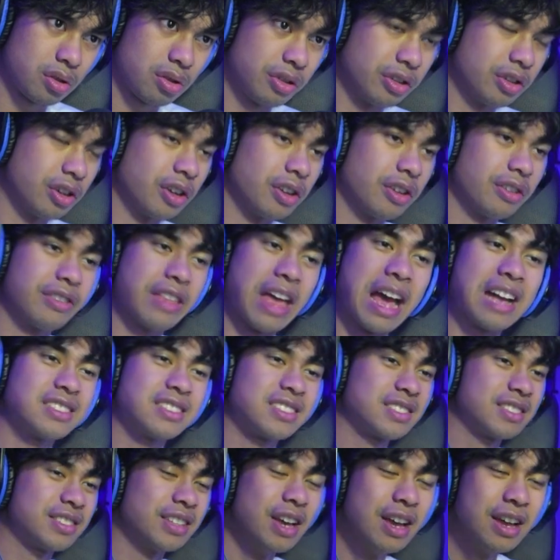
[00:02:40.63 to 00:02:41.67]

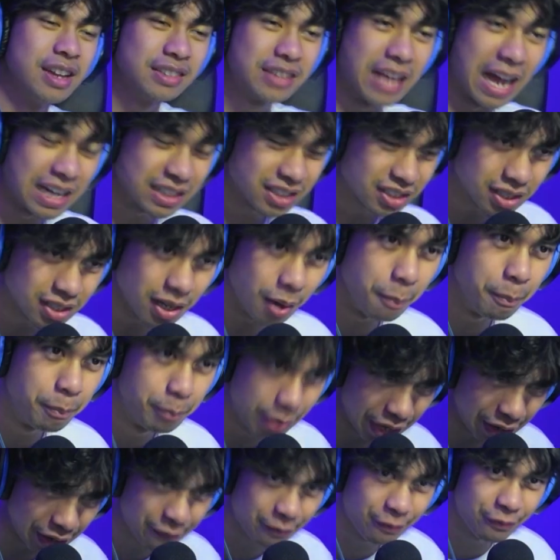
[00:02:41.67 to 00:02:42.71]
That's some
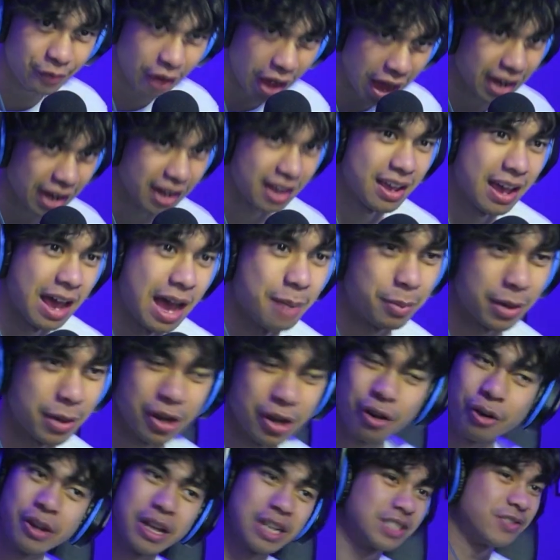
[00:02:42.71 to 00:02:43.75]
big fat cap. I
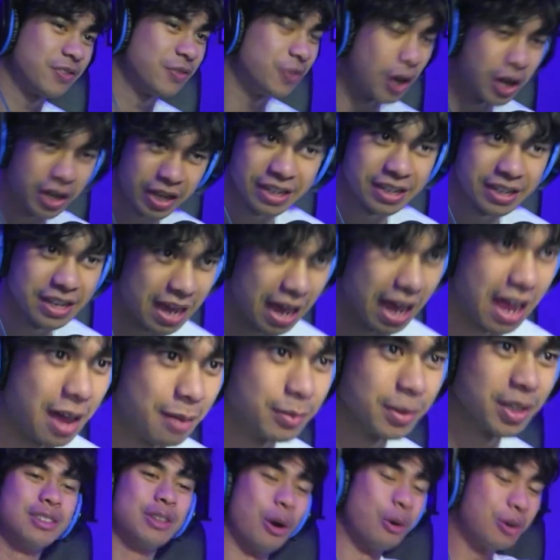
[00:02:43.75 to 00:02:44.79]
know that's fucking
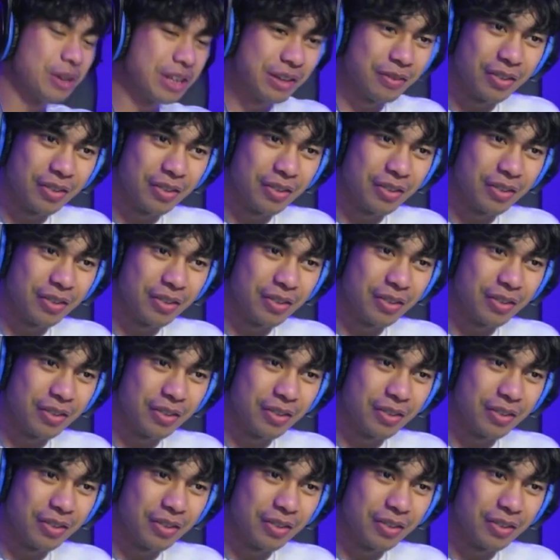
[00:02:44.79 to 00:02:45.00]
cap. Don't